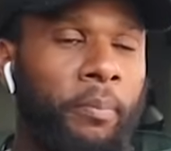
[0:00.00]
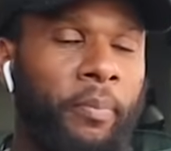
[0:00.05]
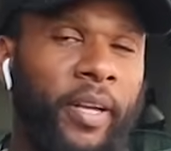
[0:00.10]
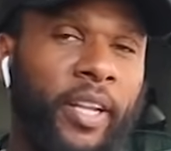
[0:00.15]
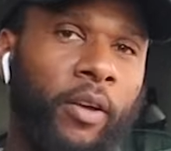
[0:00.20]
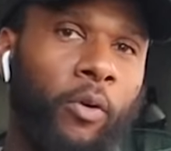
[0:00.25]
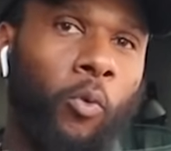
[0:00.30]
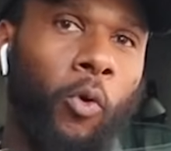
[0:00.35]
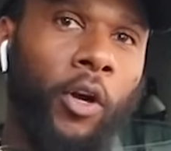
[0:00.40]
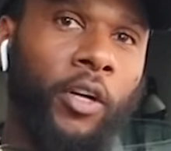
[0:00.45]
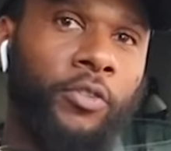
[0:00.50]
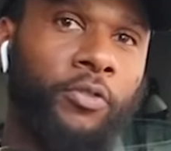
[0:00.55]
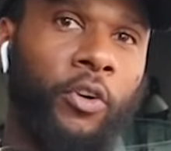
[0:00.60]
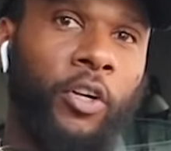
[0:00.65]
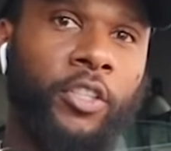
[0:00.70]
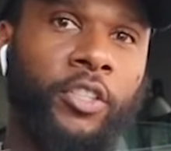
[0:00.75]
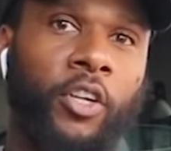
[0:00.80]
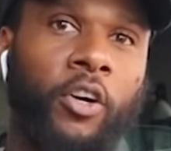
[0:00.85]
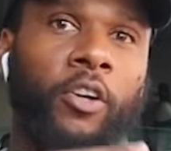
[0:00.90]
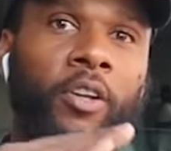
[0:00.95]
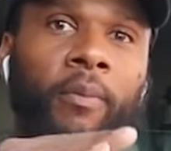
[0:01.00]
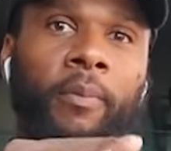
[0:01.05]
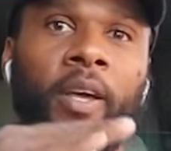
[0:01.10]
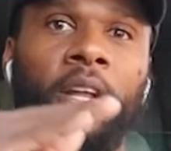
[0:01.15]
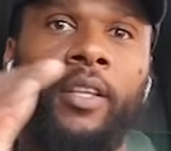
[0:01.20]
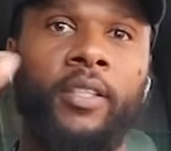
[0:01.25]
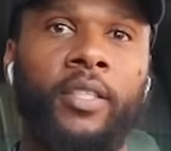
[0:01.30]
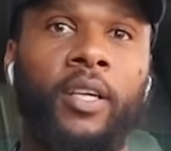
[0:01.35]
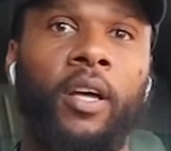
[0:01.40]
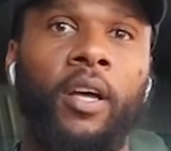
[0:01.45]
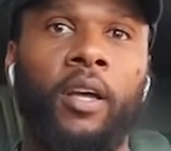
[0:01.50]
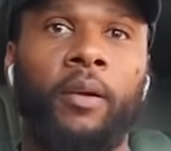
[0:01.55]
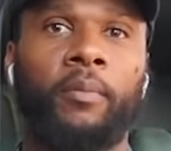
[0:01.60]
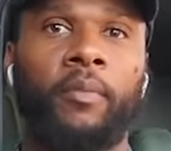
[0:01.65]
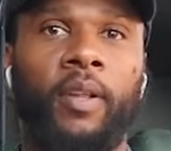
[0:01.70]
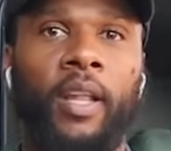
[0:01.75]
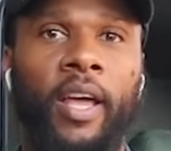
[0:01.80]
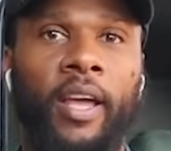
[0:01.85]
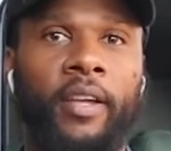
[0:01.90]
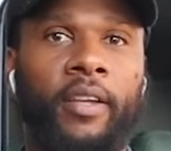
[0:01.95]
but it works for a certain amount of time.
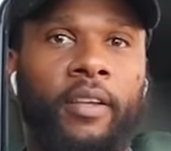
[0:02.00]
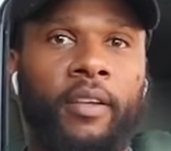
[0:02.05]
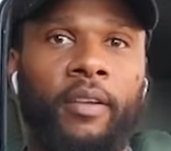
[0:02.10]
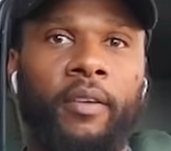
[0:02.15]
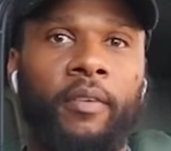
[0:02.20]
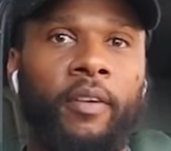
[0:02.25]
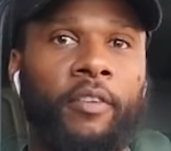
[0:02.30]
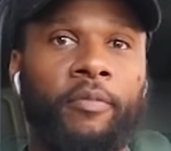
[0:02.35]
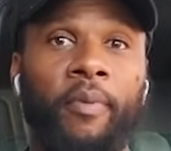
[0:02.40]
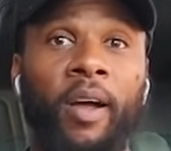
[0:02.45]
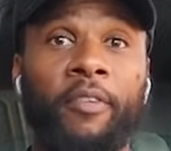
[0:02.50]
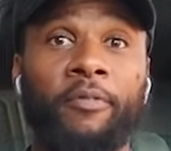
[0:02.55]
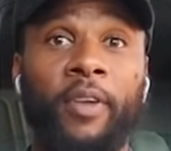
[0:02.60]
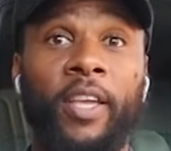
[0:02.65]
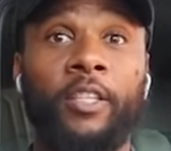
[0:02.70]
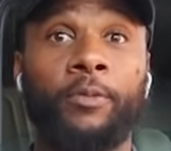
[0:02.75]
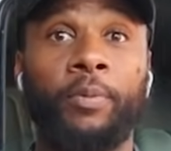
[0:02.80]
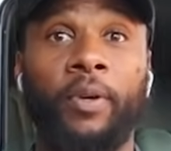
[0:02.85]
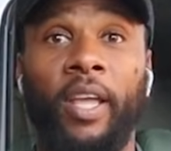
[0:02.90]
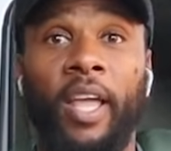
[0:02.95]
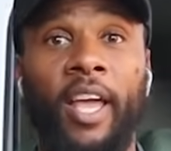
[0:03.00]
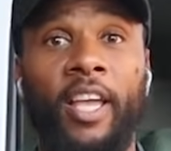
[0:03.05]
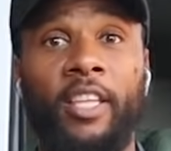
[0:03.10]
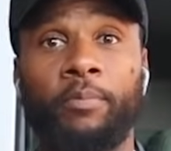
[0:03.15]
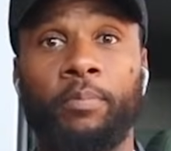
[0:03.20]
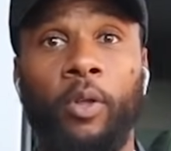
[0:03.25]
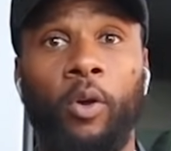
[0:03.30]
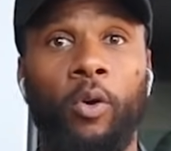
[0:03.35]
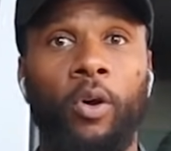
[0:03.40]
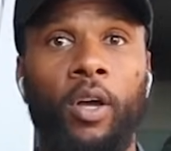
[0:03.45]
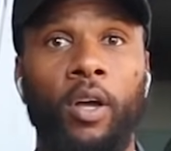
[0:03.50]
Like, if my Facebook ads blow